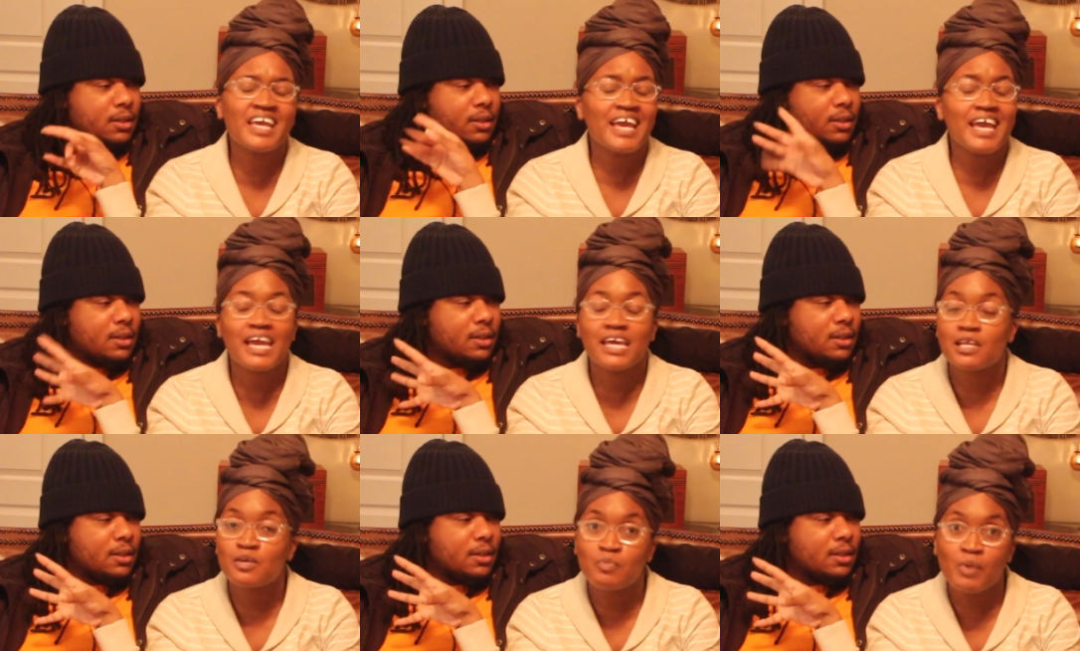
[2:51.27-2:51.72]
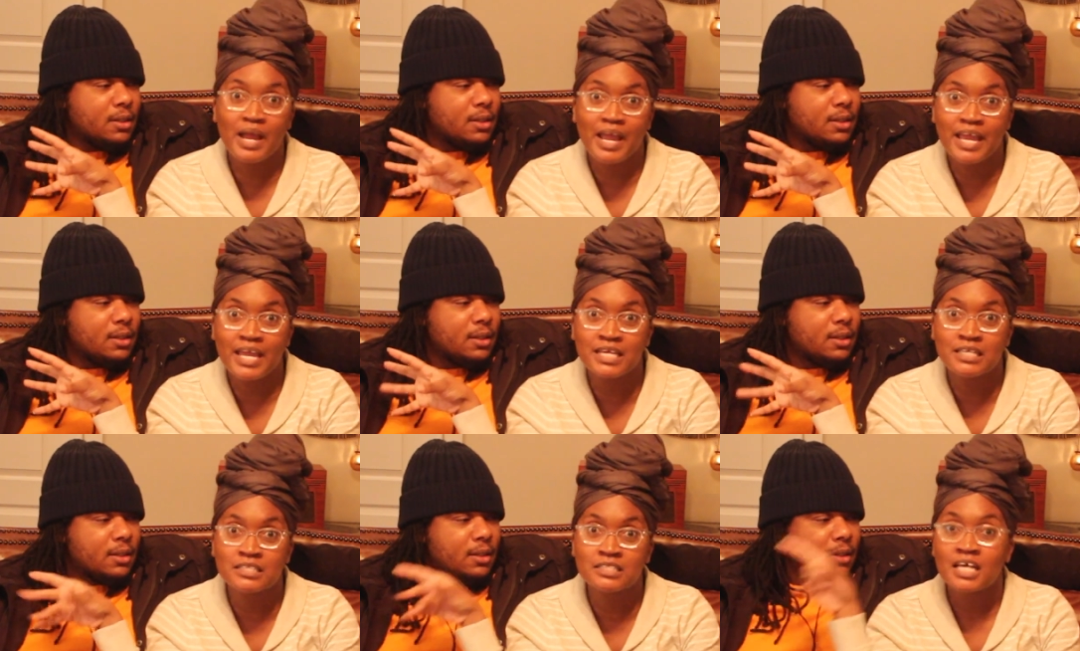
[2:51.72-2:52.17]

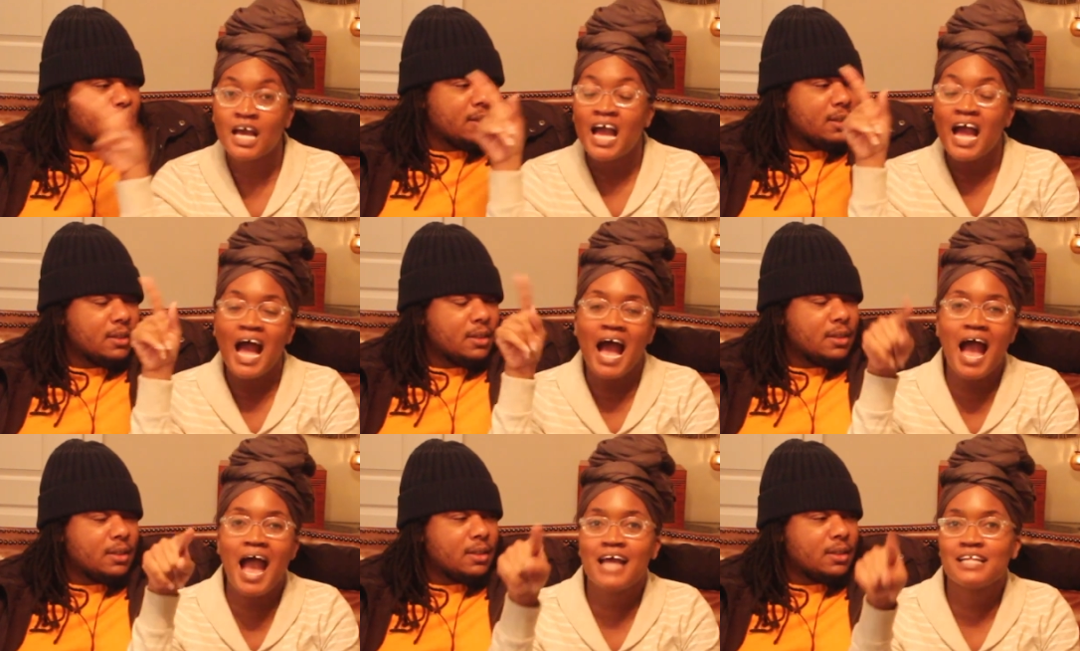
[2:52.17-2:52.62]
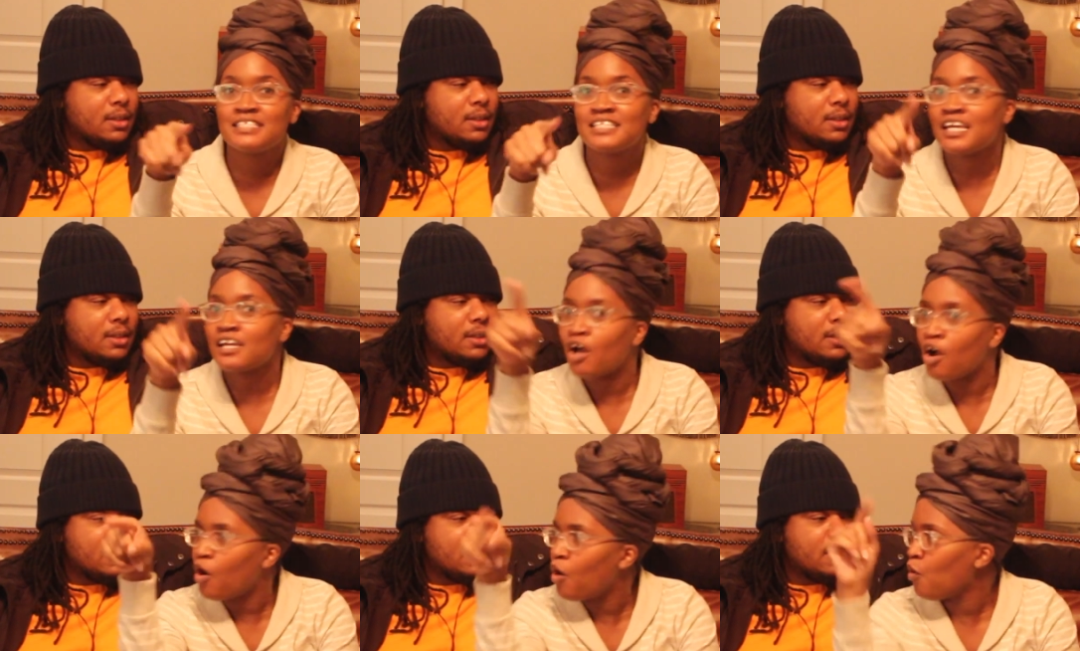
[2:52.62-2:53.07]
Speaker 1: Anyways, I
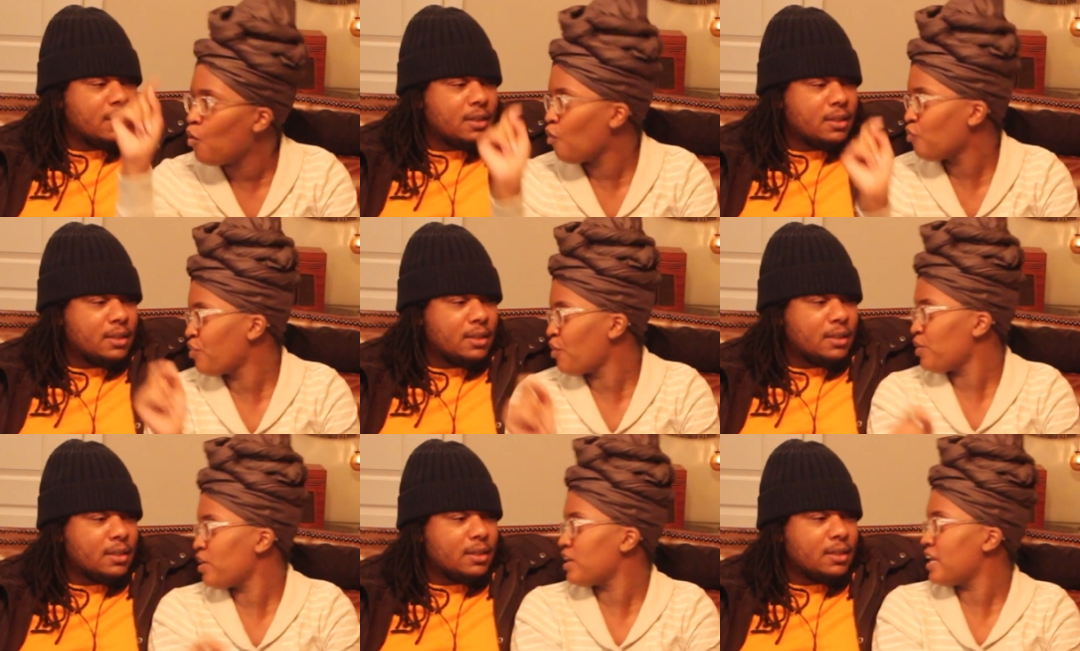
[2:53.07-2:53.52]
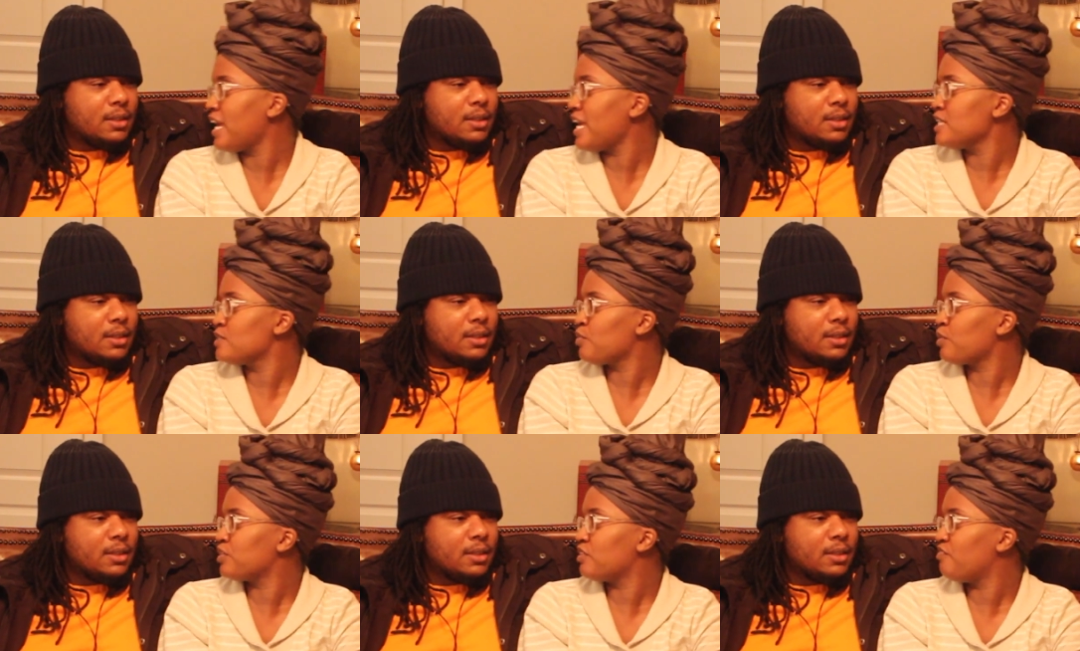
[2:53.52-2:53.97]
did a whole 30
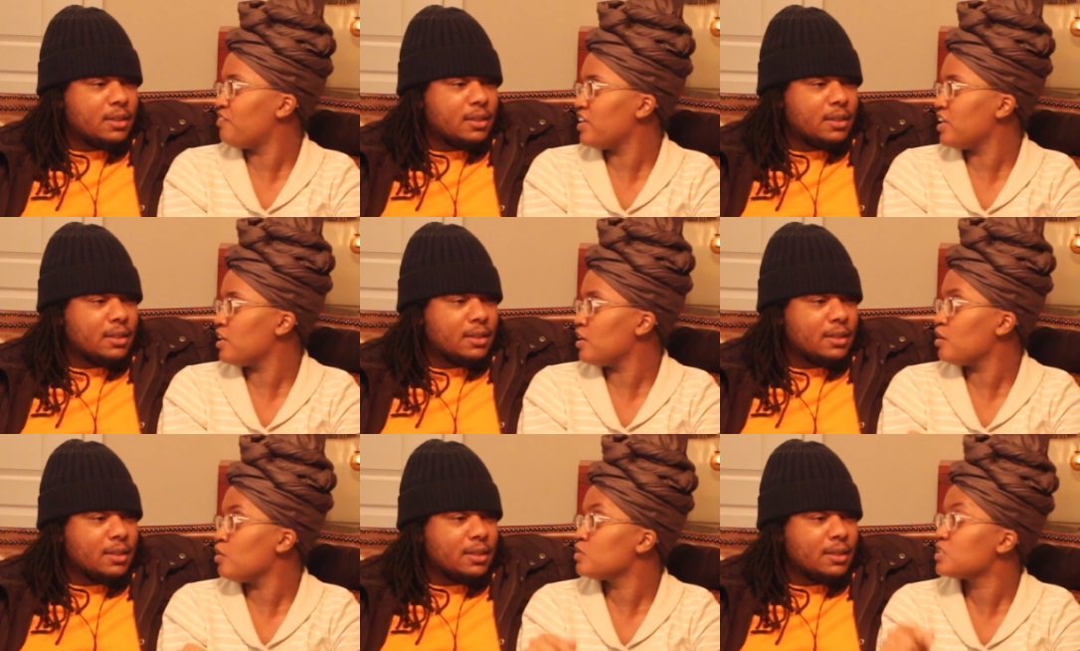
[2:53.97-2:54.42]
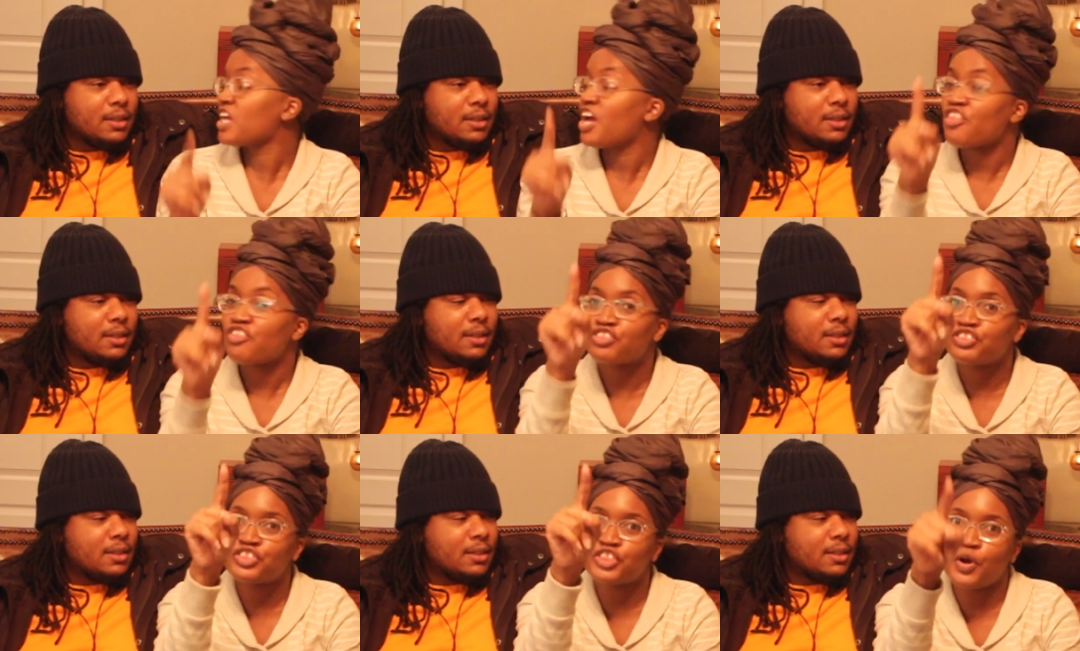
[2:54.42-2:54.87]
days worth of videos,
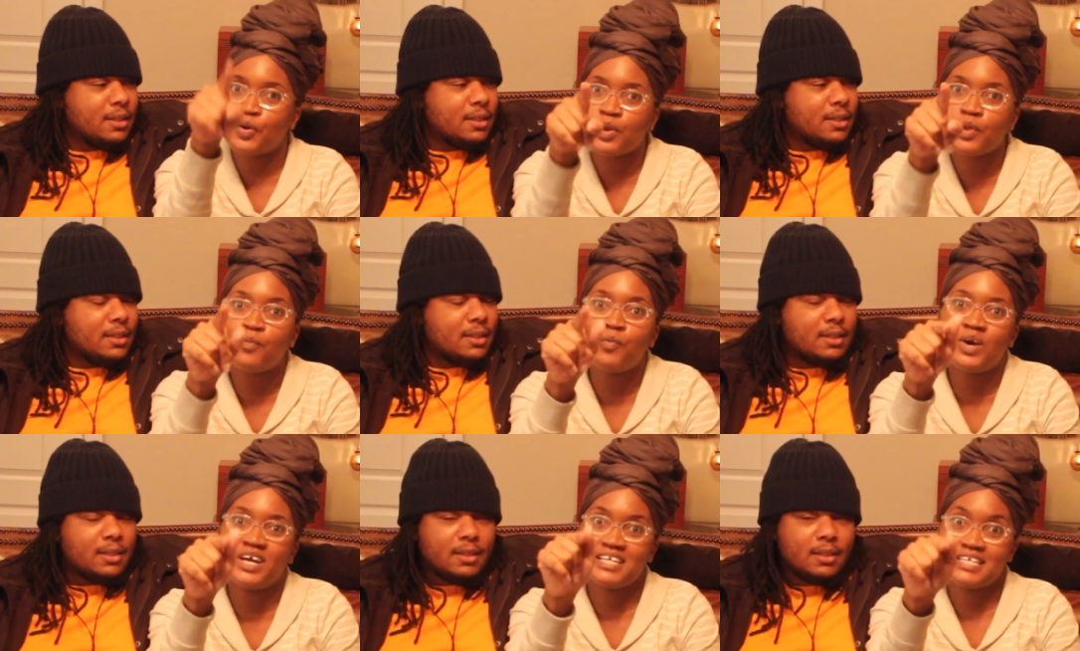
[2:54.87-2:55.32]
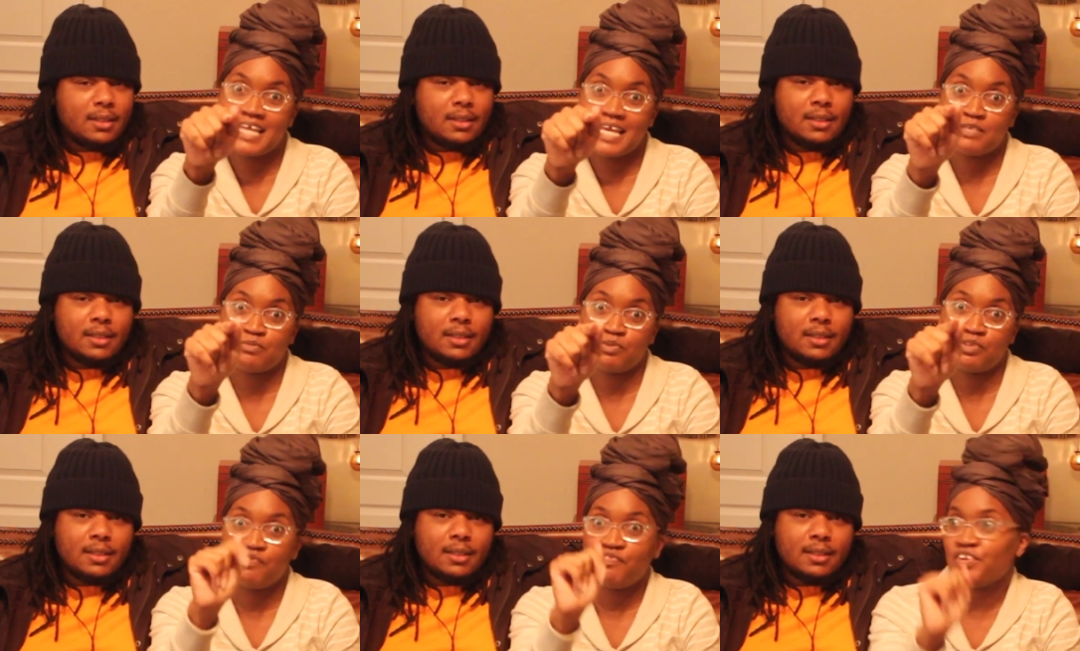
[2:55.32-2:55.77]
31 days
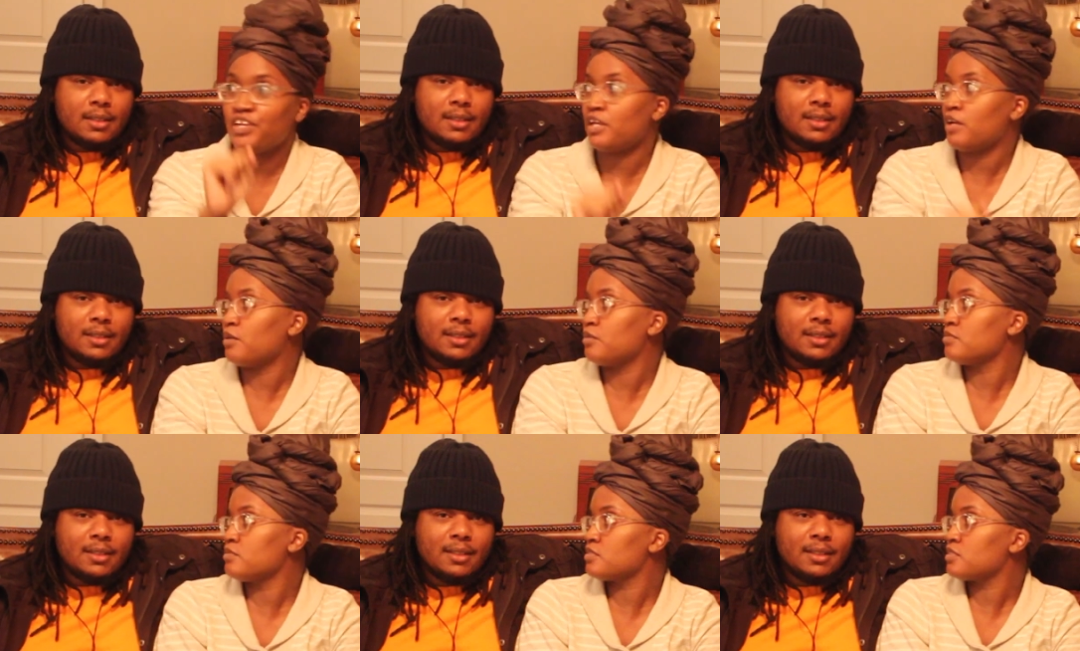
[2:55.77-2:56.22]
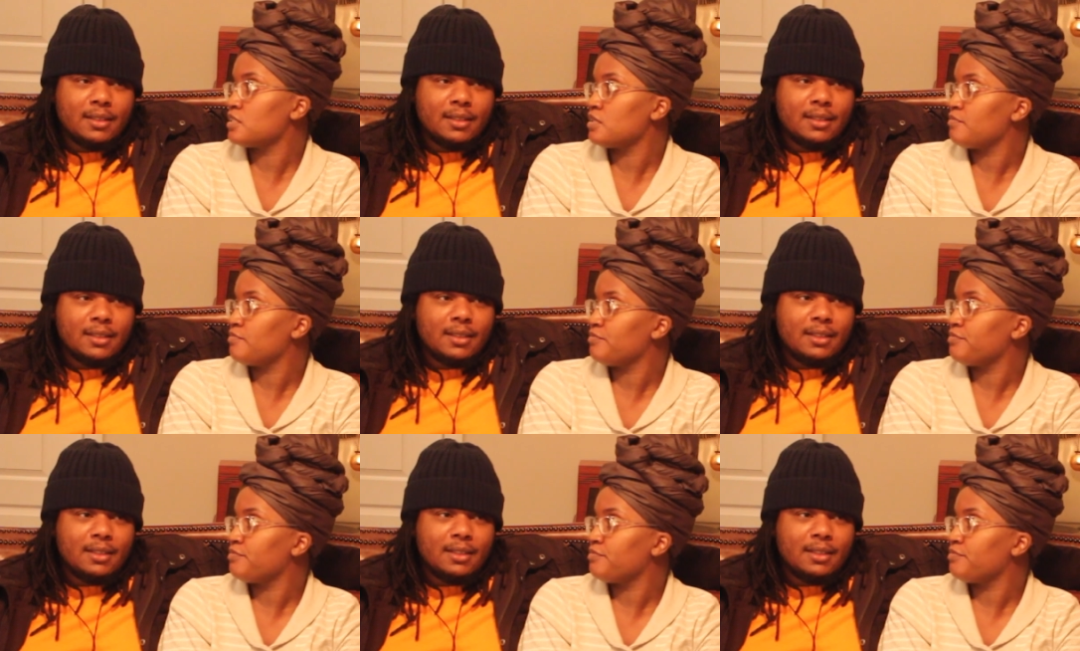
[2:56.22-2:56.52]
worth of videos.